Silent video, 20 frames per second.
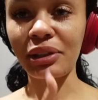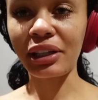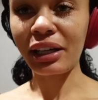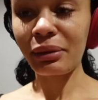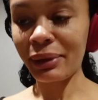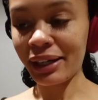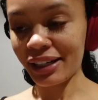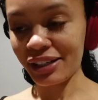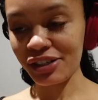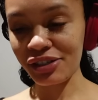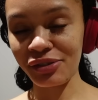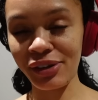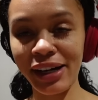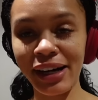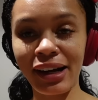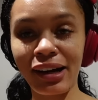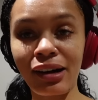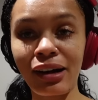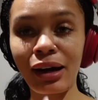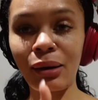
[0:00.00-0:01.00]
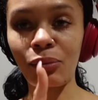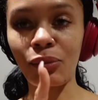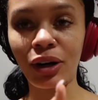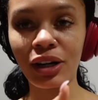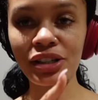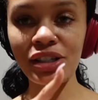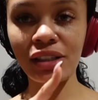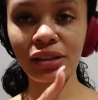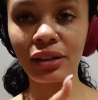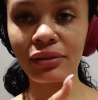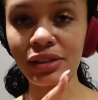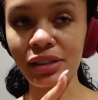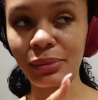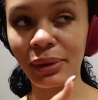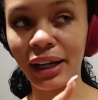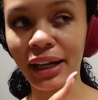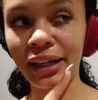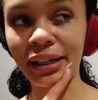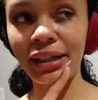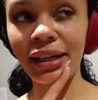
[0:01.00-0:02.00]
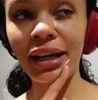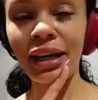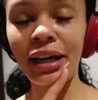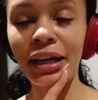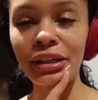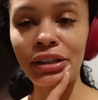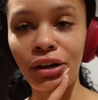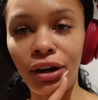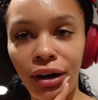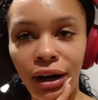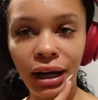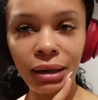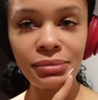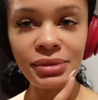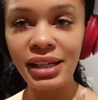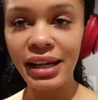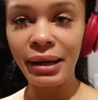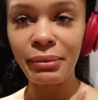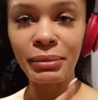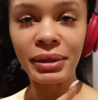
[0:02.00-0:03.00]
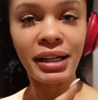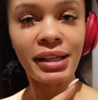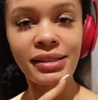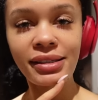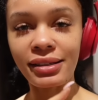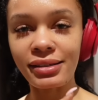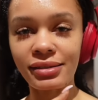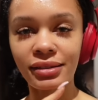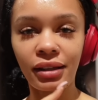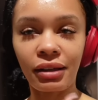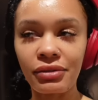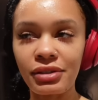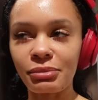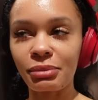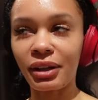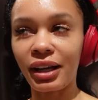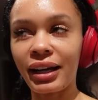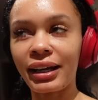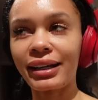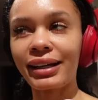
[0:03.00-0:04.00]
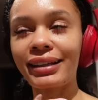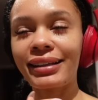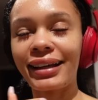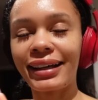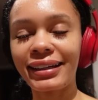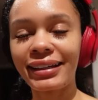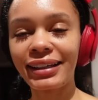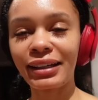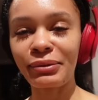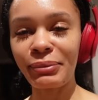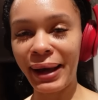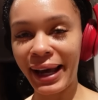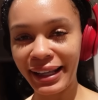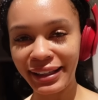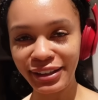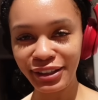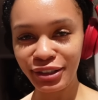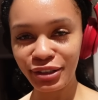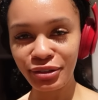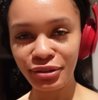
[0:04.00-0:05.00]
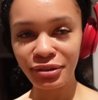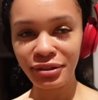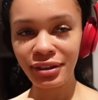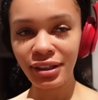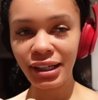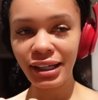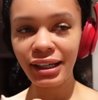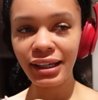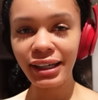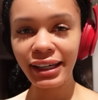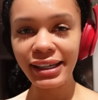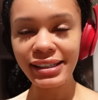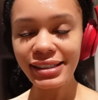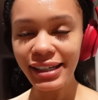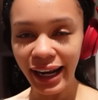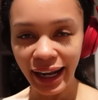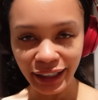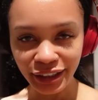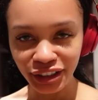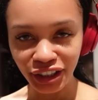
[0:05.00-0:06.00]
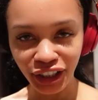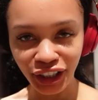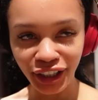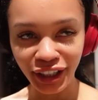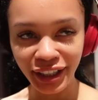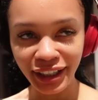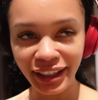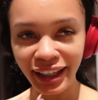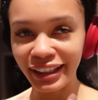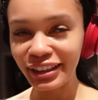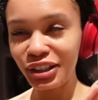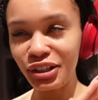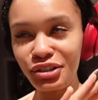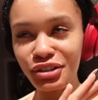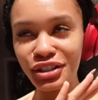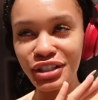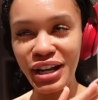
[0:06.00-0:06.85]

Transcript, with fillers: cleaning my dishes right now. I'm watching Love is Blind. Y'all, I'm 10 minutes into Love is Blind. That Matthew, he's an actor. Like there's